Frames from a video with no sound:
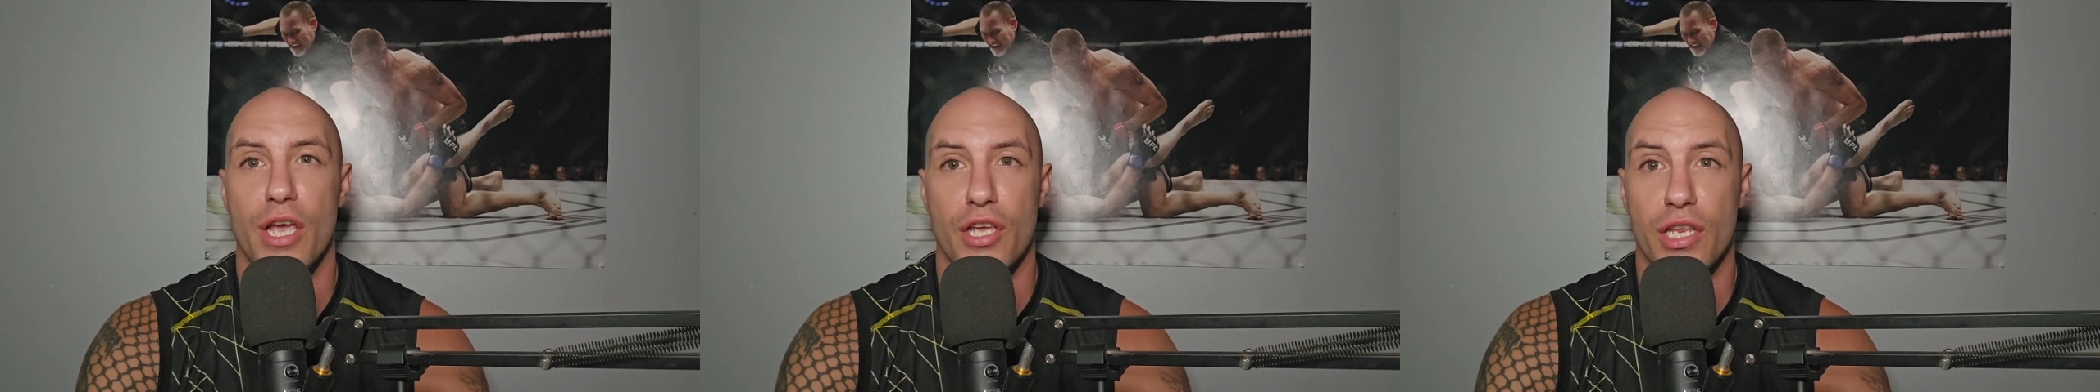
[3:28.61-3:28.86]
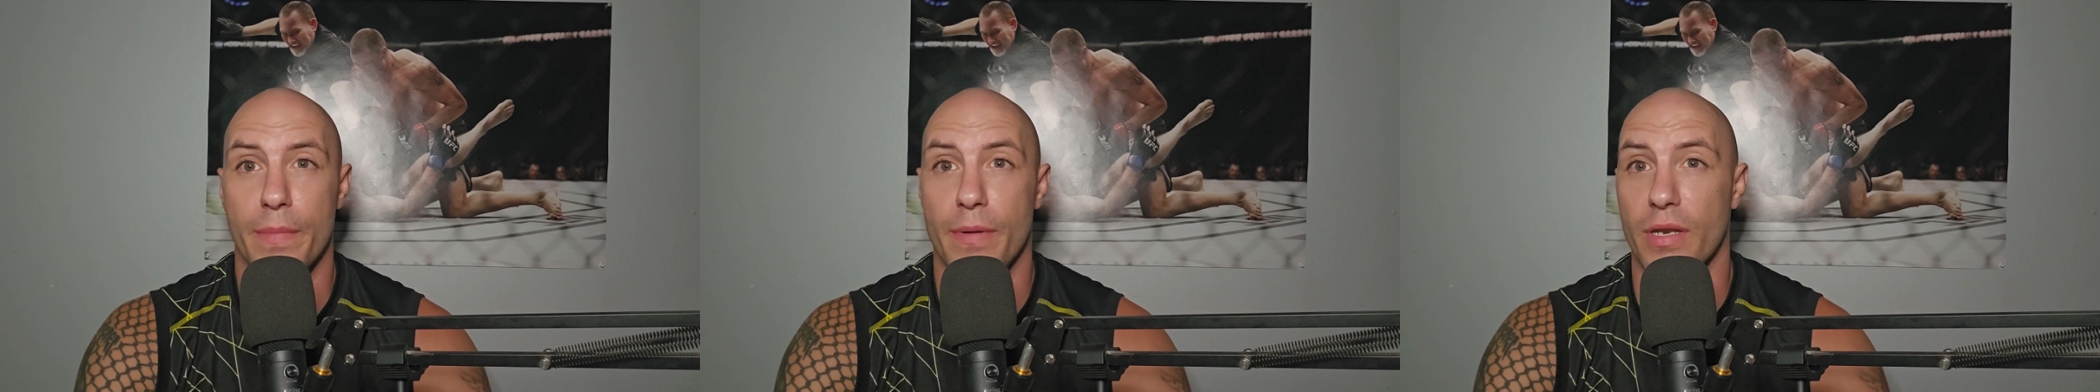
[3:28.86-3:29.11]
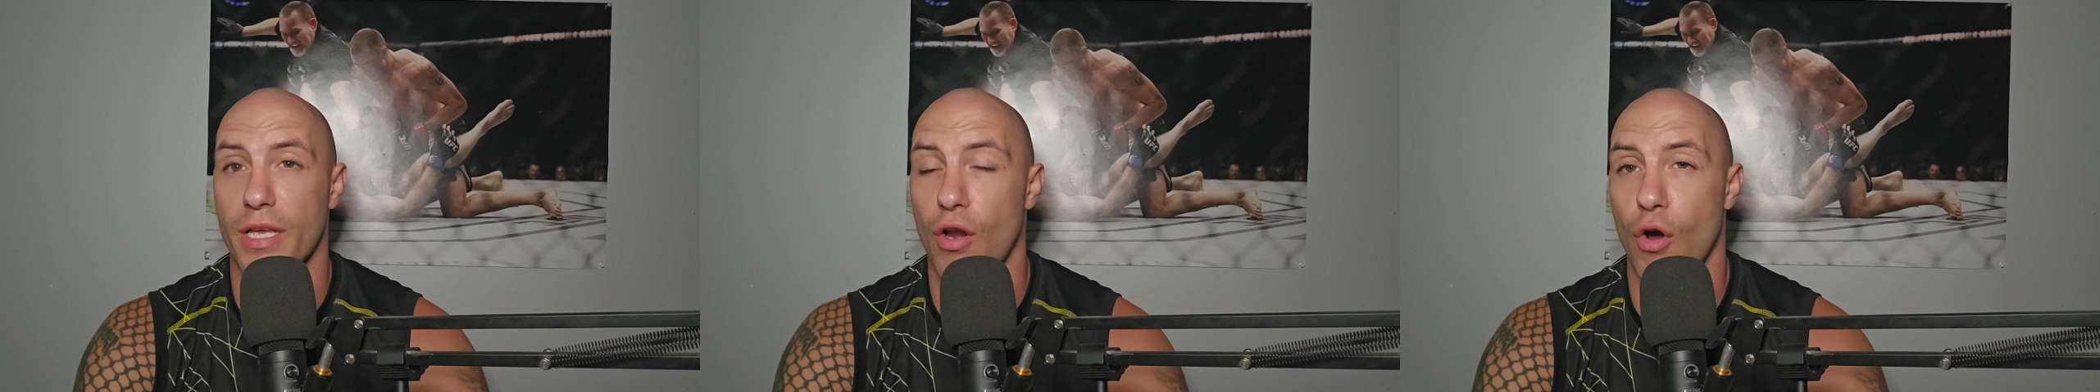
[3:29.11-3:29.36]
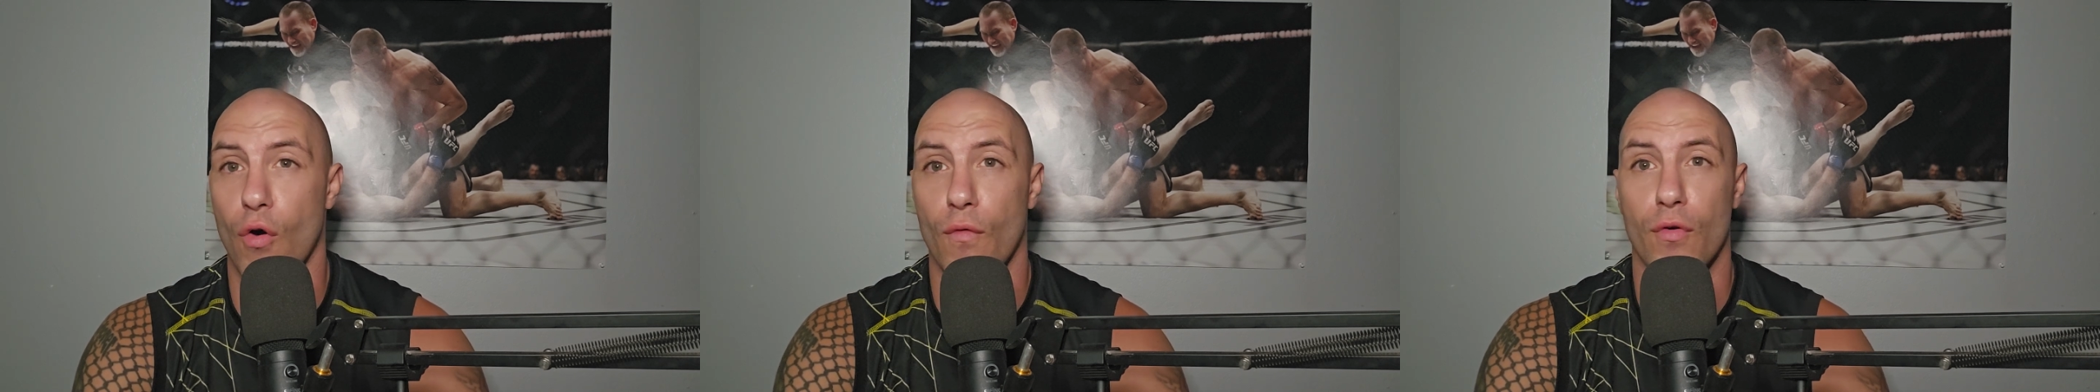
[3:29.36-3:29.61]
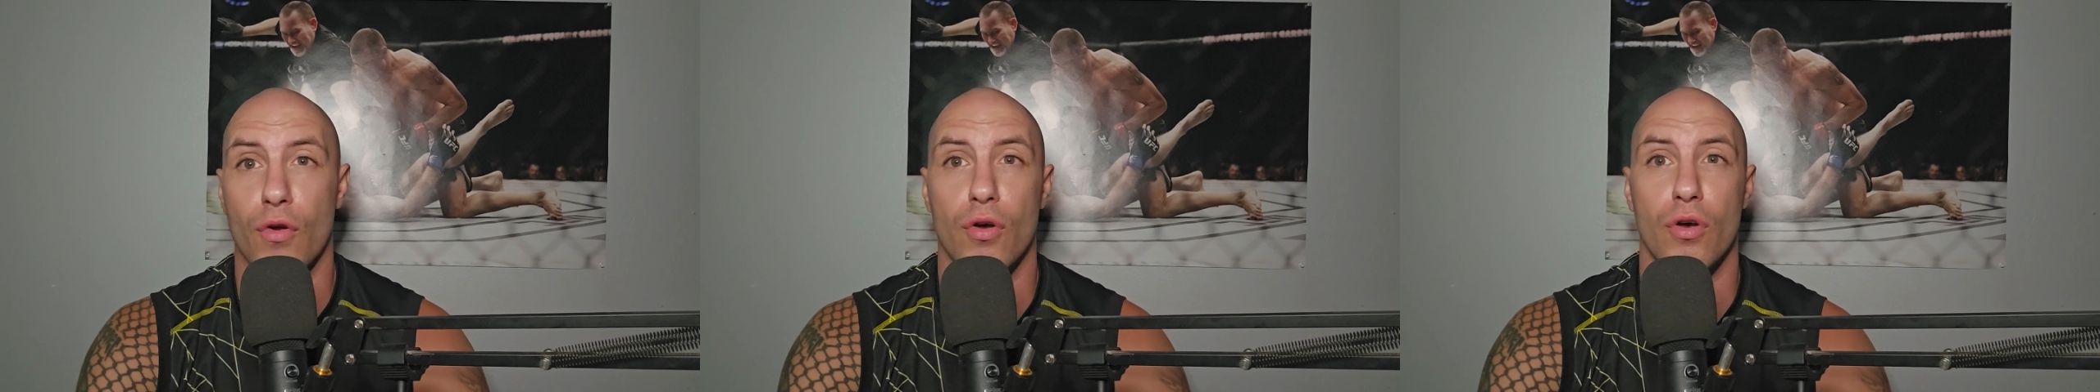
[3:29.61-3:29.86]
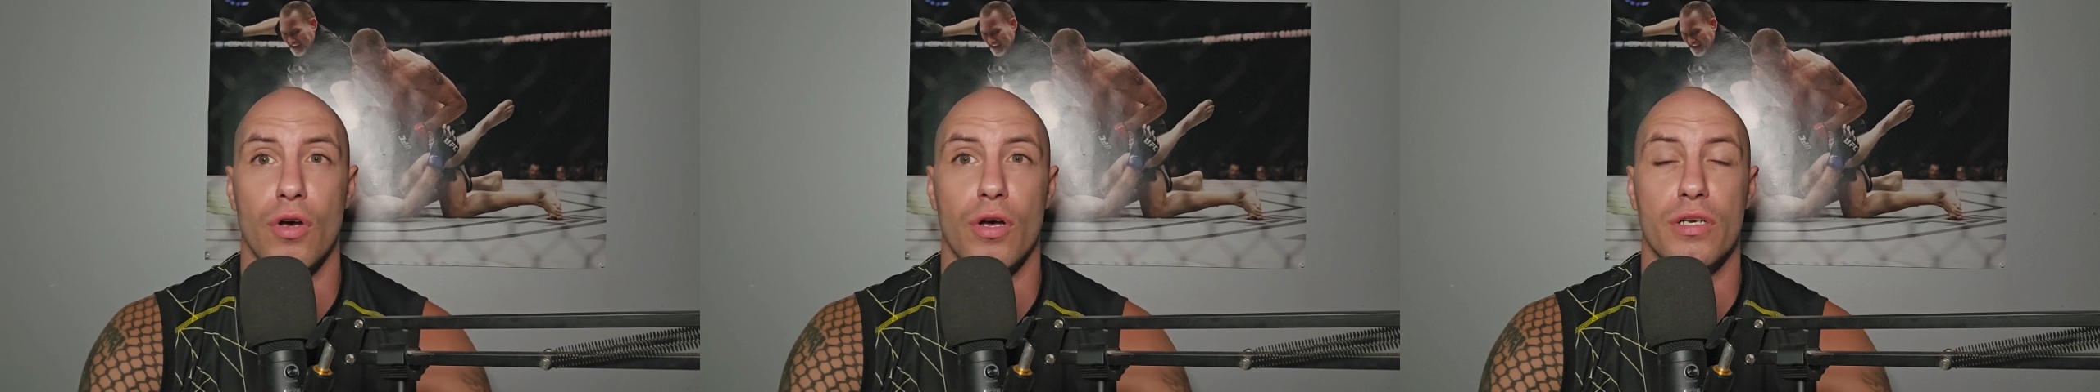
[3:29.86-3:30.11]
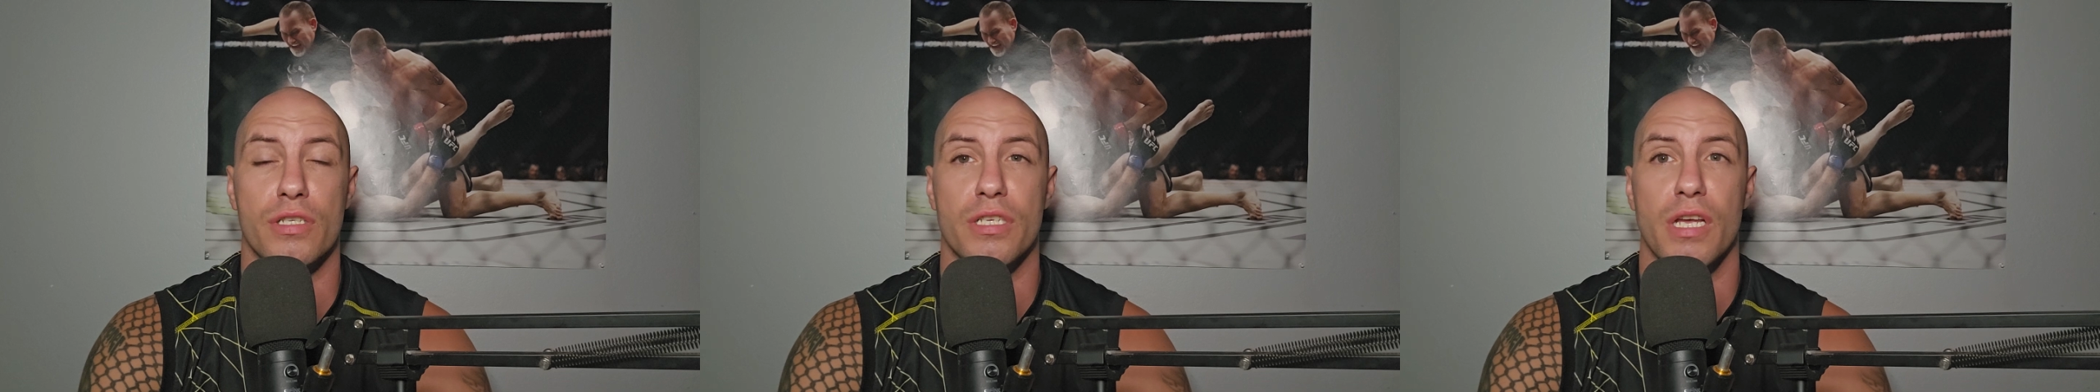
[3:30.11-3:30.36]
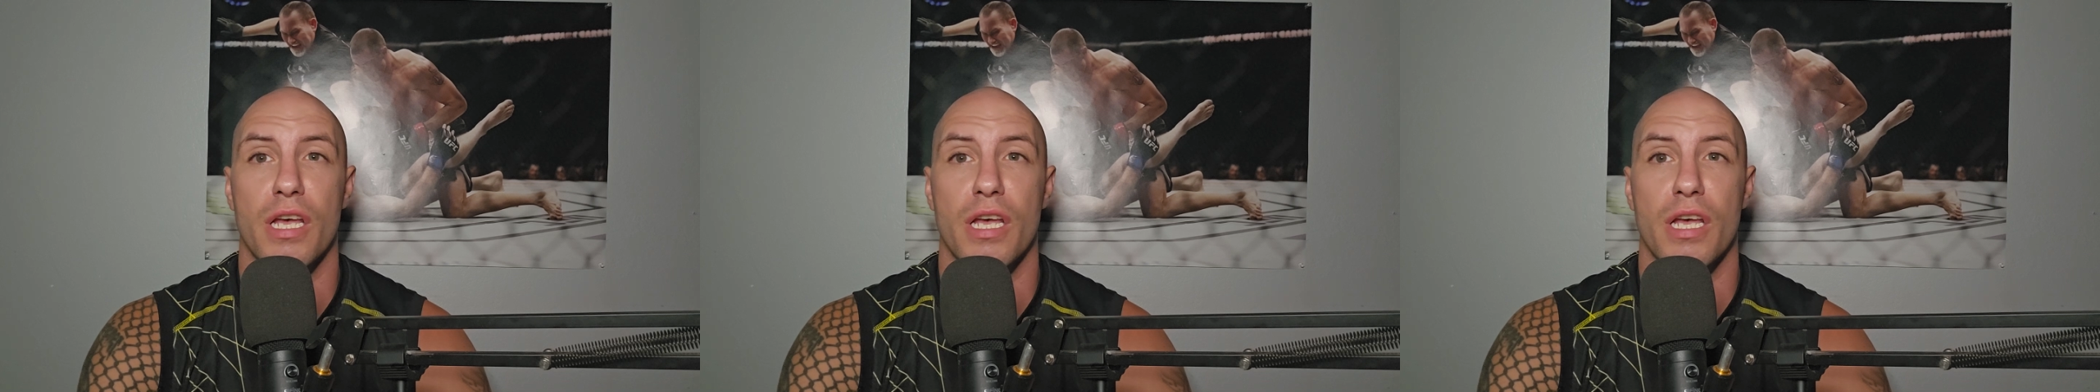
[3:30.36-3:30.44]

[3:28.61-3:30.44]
You need to be able to get overhooks.